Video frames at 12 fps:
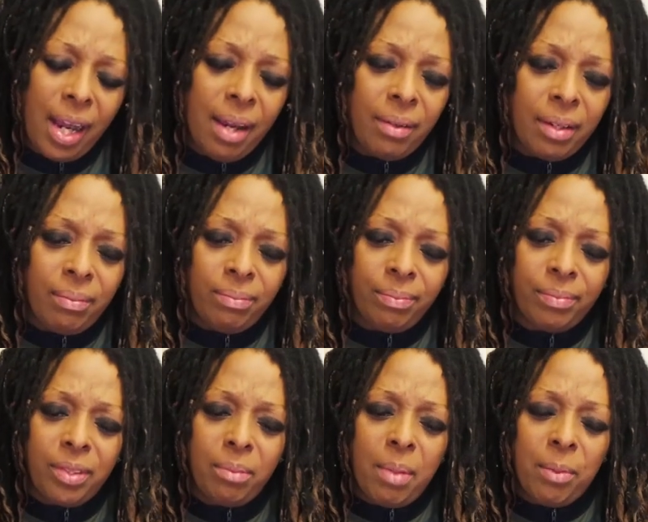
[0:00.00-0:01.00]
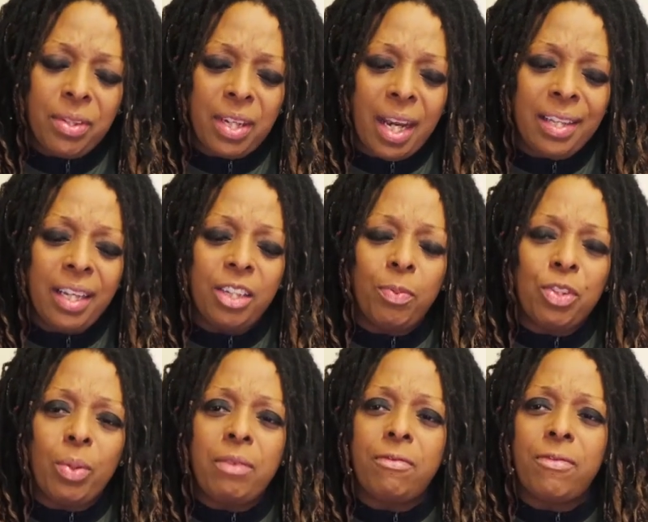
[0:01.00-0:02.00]
I don't remember exactly. I think it's
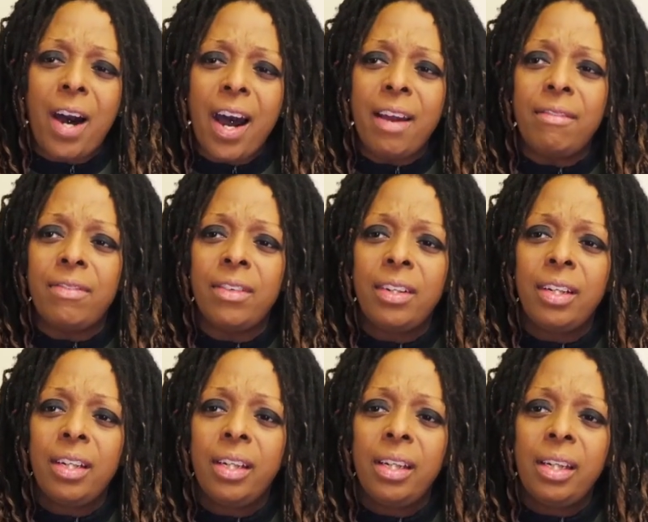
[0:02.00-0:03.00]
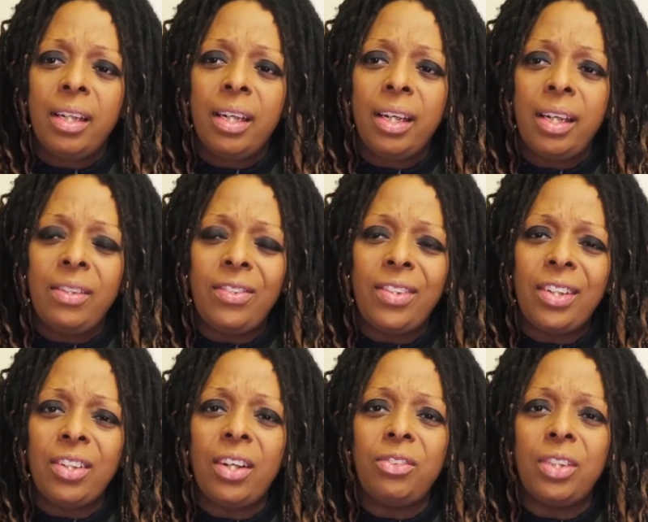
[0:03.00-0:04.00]
between $500 and
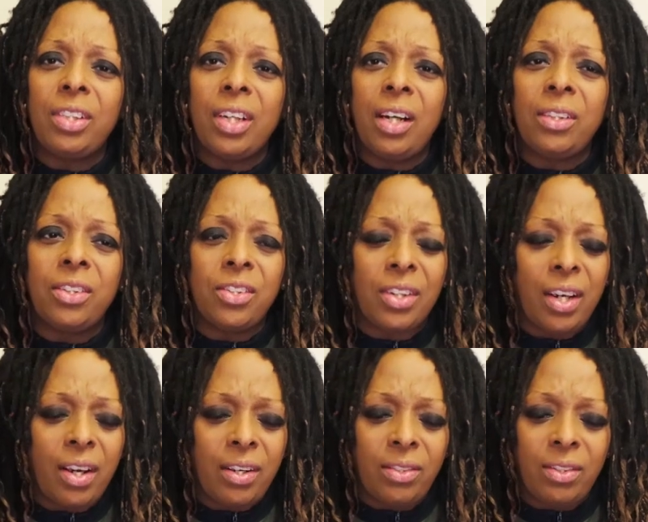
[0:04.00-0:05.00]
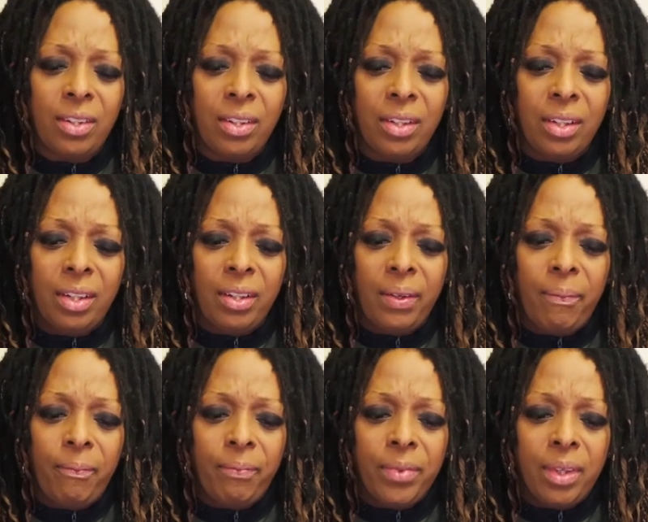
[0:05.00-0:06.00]
$600, guys,
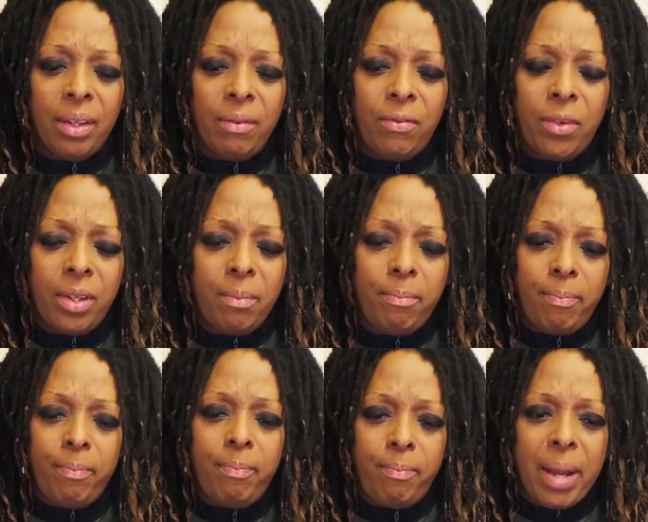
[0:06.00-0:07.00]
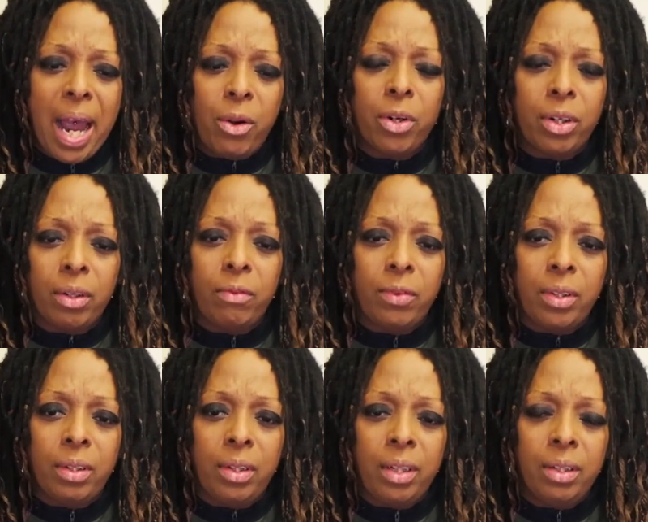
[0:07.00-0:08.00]
for the power, for
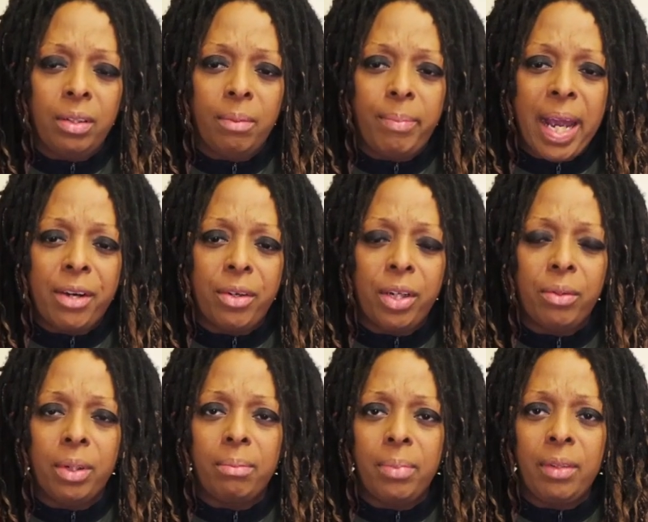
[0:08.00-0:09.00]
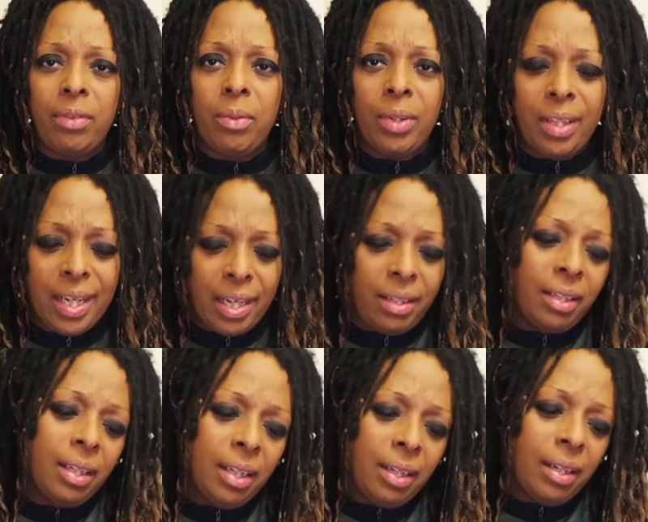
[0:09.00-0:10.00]
the, the battery grip. If you want that,
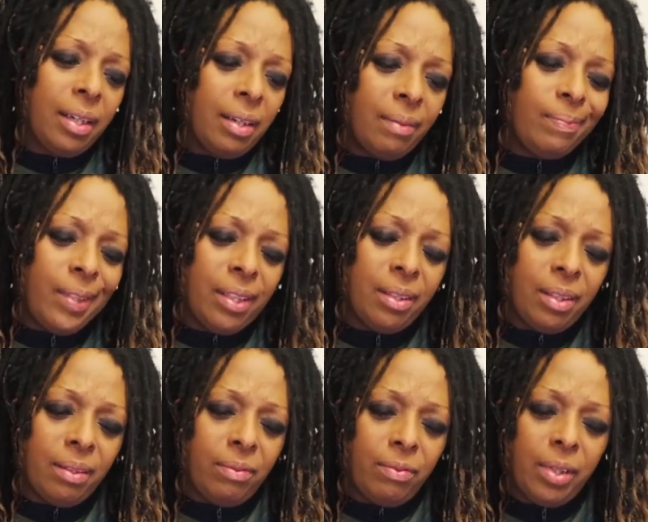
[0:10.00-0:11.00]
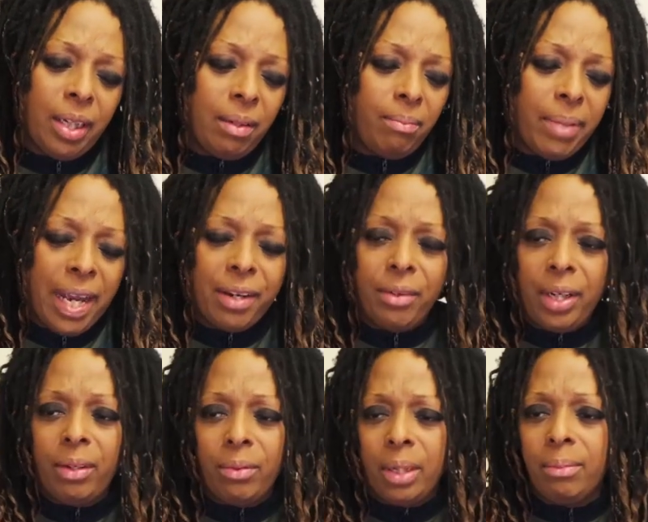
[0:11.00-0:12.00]
the freaking battery
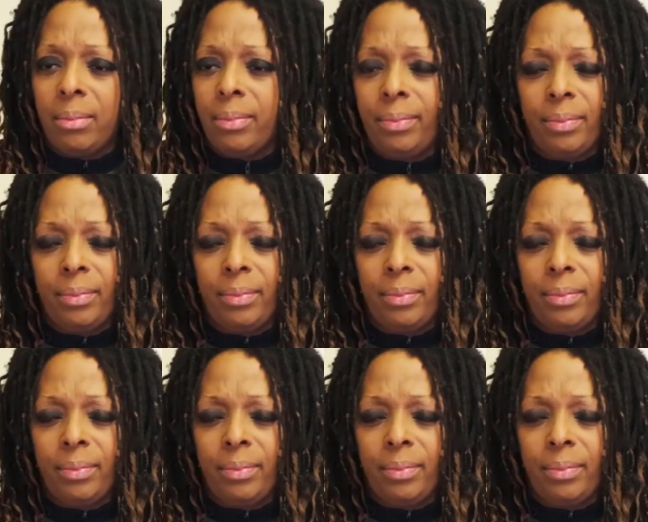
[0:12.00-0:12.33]
grip.